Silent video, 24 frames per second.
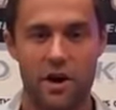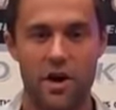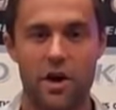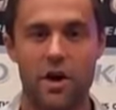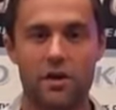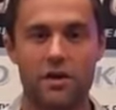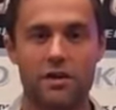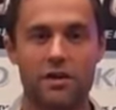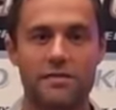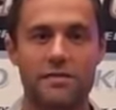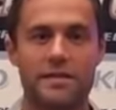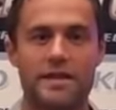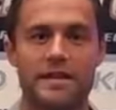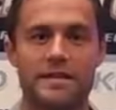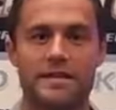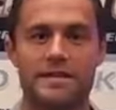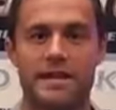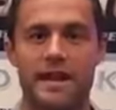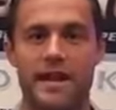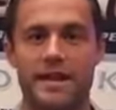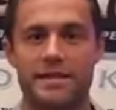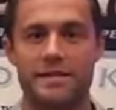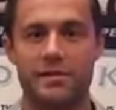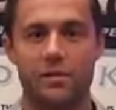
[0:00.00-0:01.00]
All of
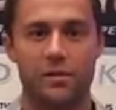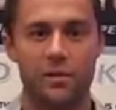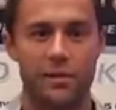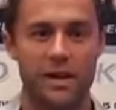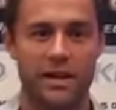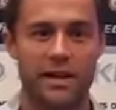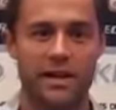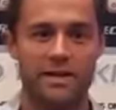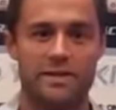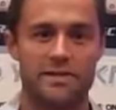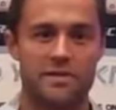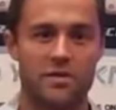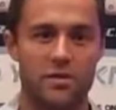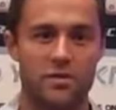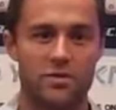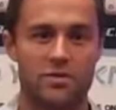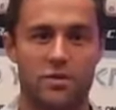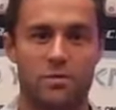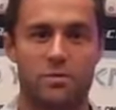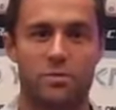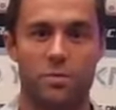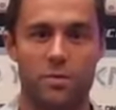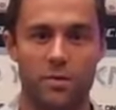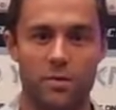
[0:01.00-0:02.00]
this has created
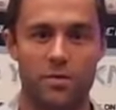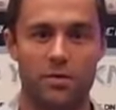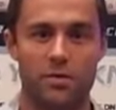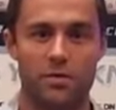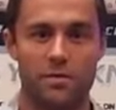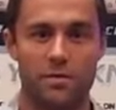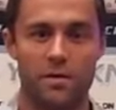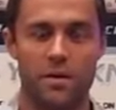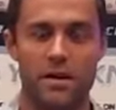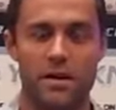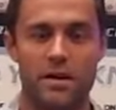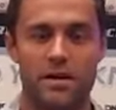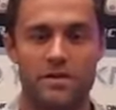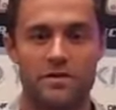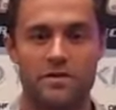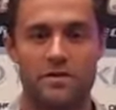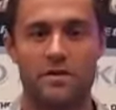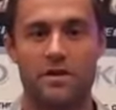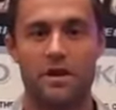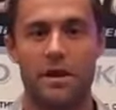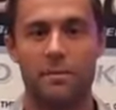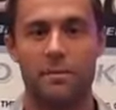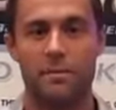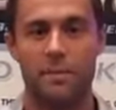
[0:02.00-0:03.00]
social proof
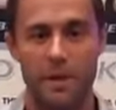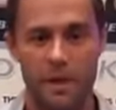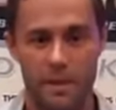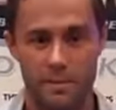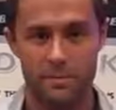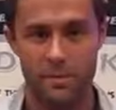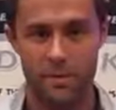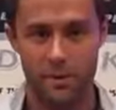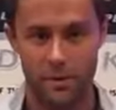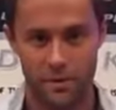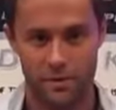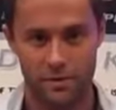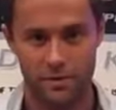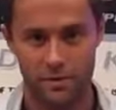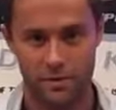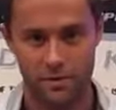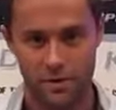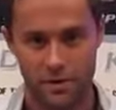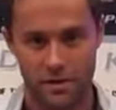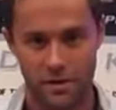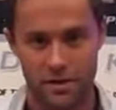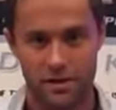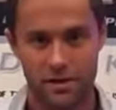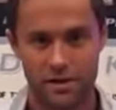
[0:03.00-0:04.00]
so that people
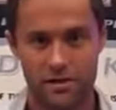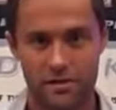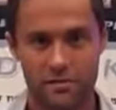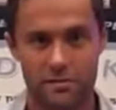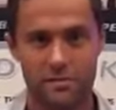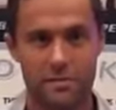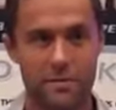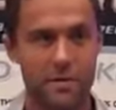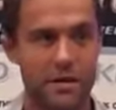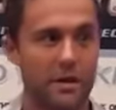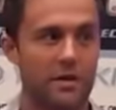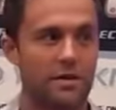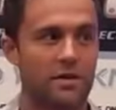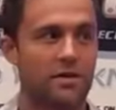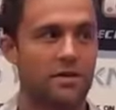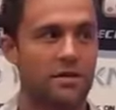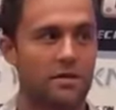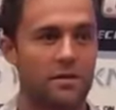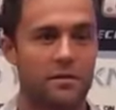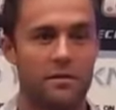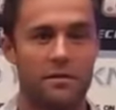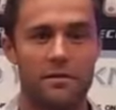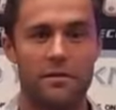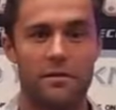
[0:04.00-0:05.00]

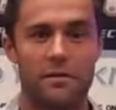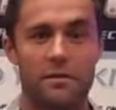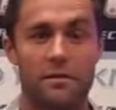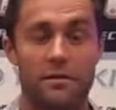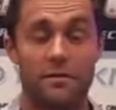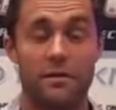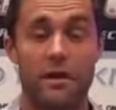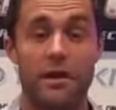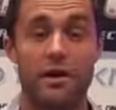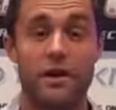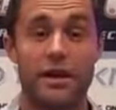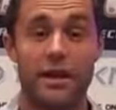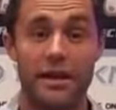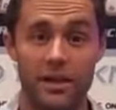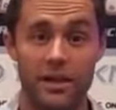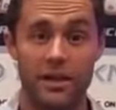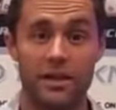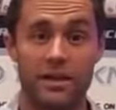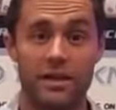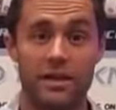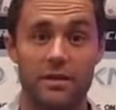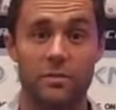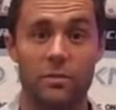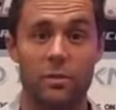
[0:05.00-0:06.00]
feel very
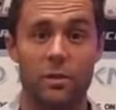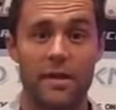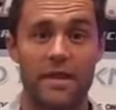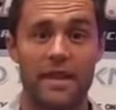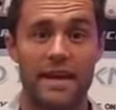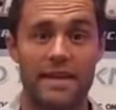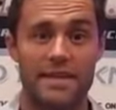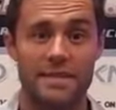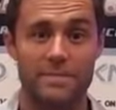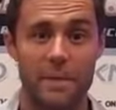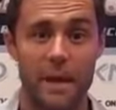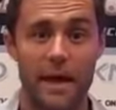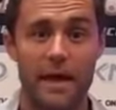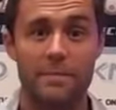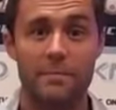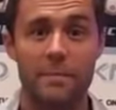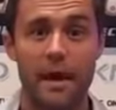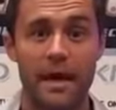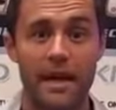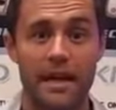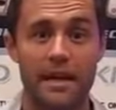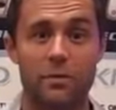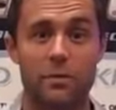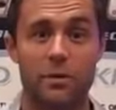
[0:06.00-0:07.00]
good when they
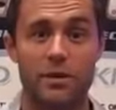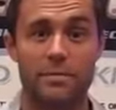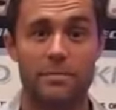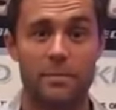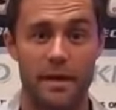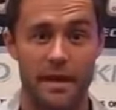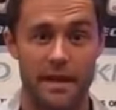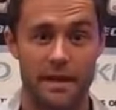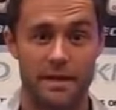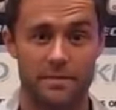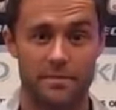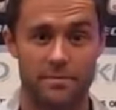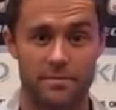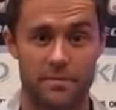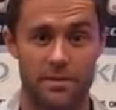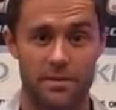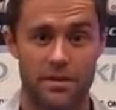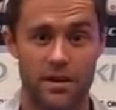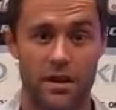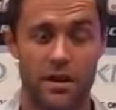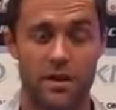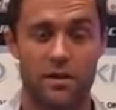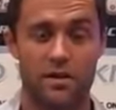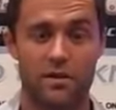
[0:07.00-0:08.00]
spend money with
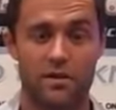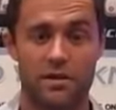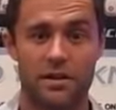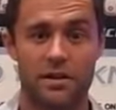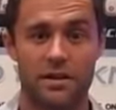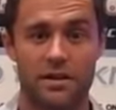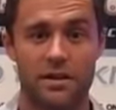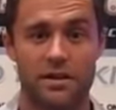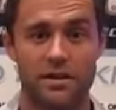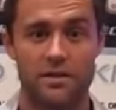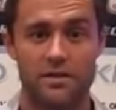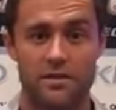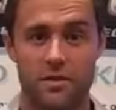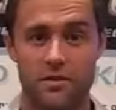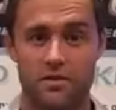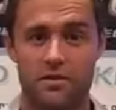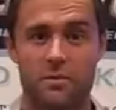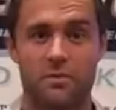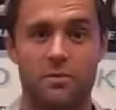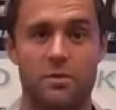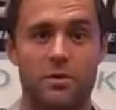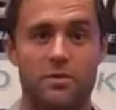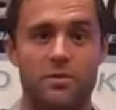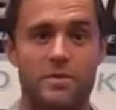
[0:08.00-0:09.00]
me. So,
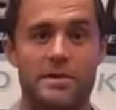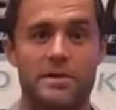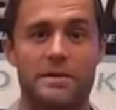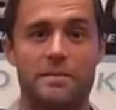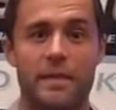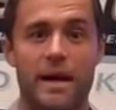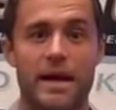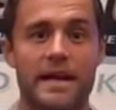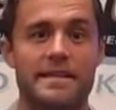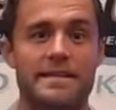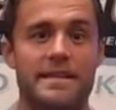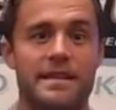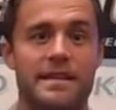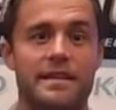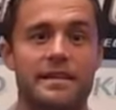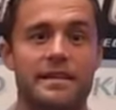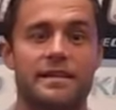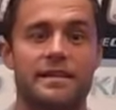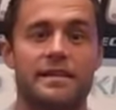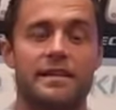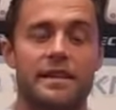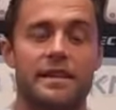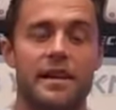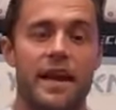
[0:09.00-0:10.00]
social proof is amazing
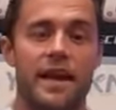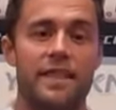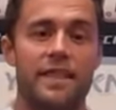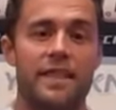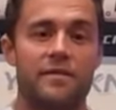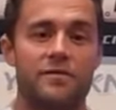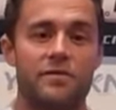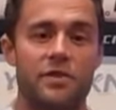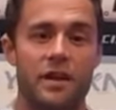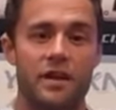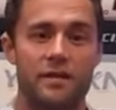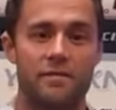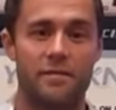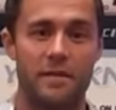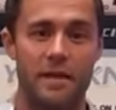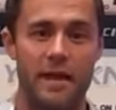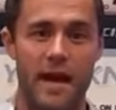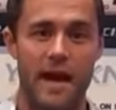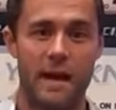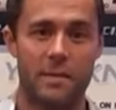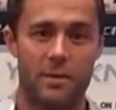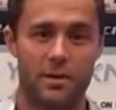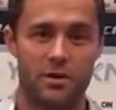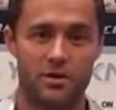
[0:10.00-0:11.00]
and they've done a
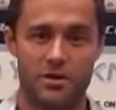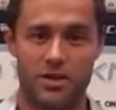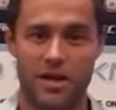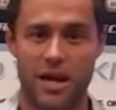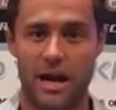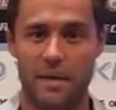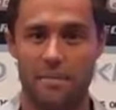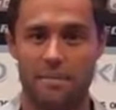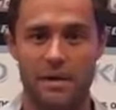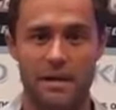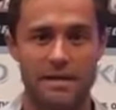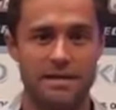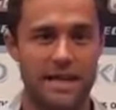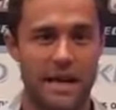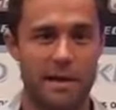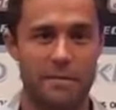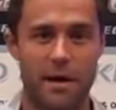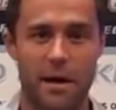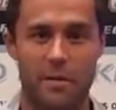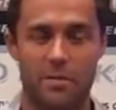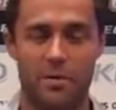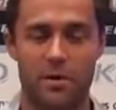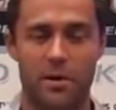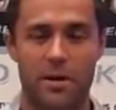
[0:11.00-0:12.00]
phenomenal job. Big
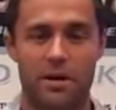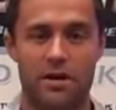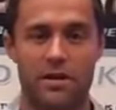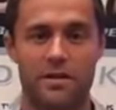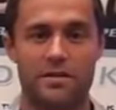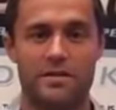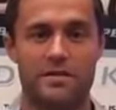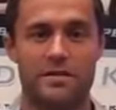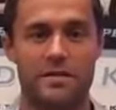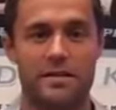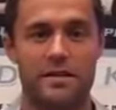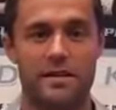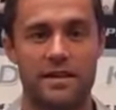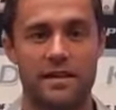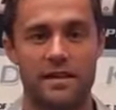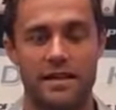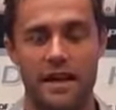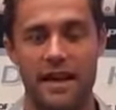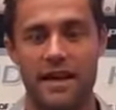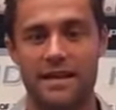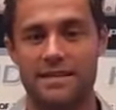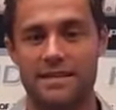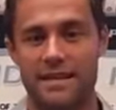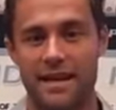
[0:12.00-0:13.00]
time operators,
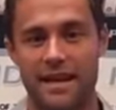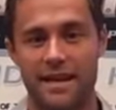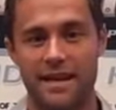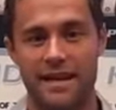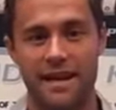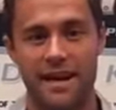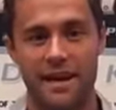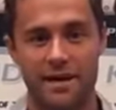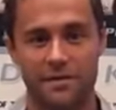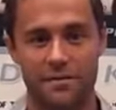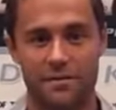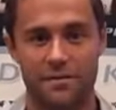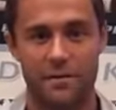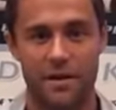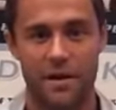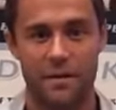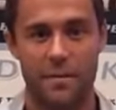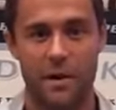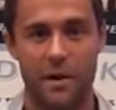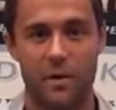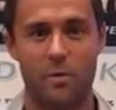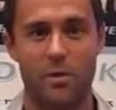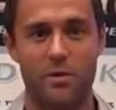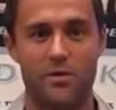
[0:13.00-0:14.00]
can't say enough
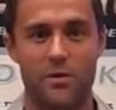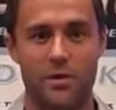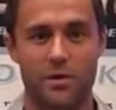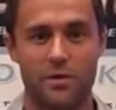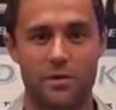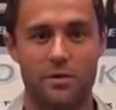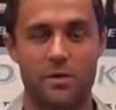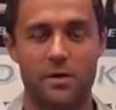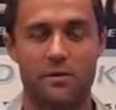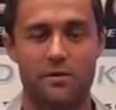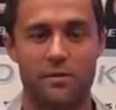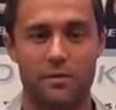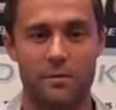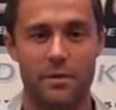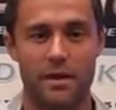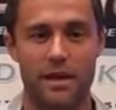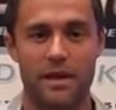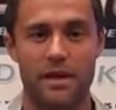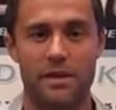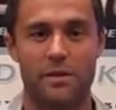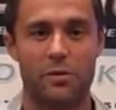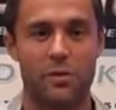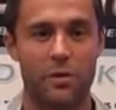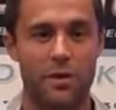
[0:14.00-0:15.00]
about what they're doing for
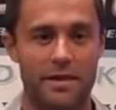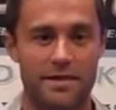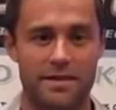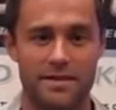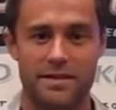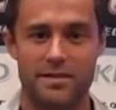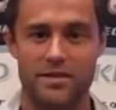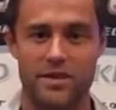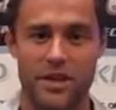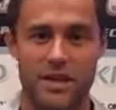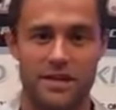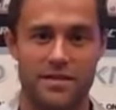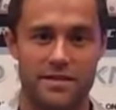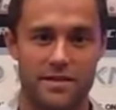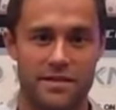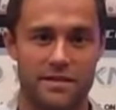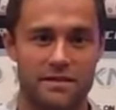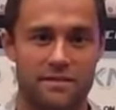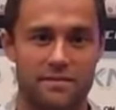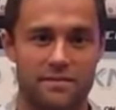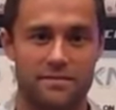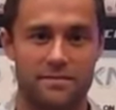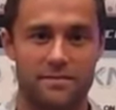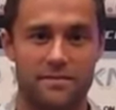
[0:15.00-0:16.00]
me. Chris and
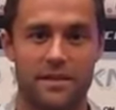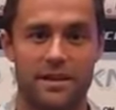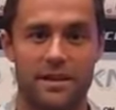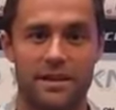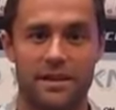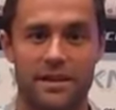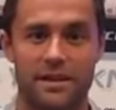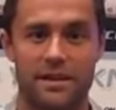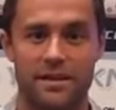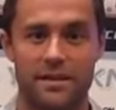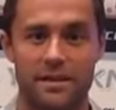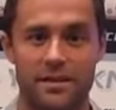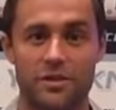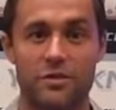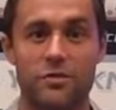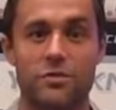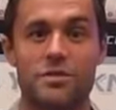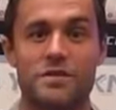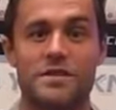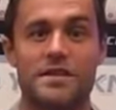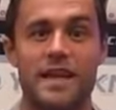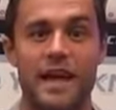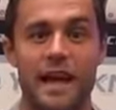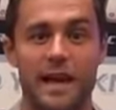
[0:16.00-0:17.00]
Jason,
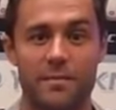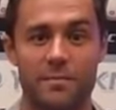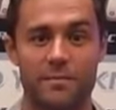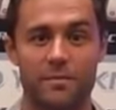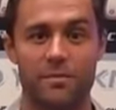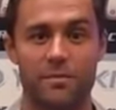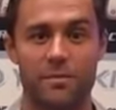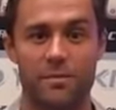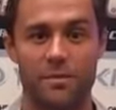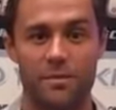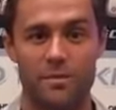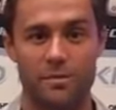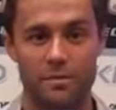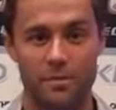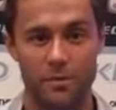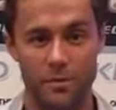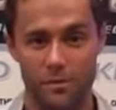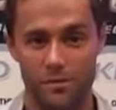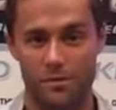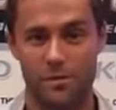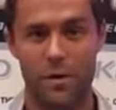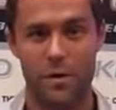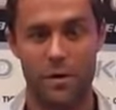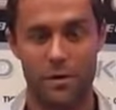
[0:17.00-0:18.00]
use them,
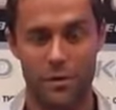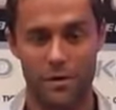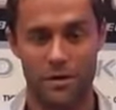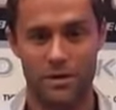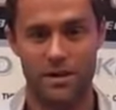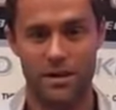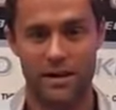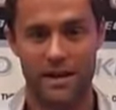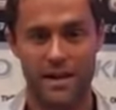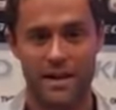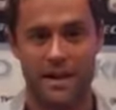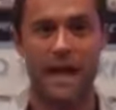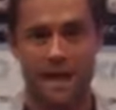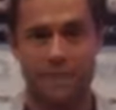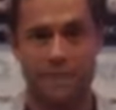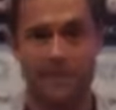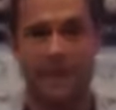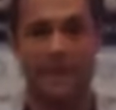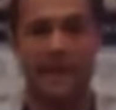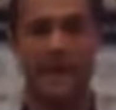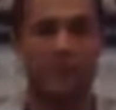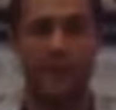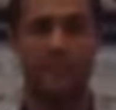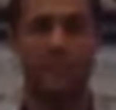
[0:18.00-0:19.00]
move forward, and
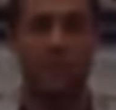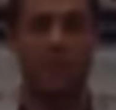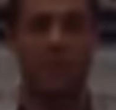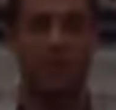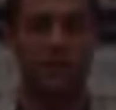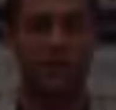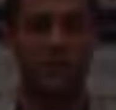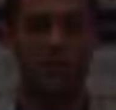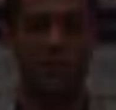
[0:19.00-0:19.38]
make it happen in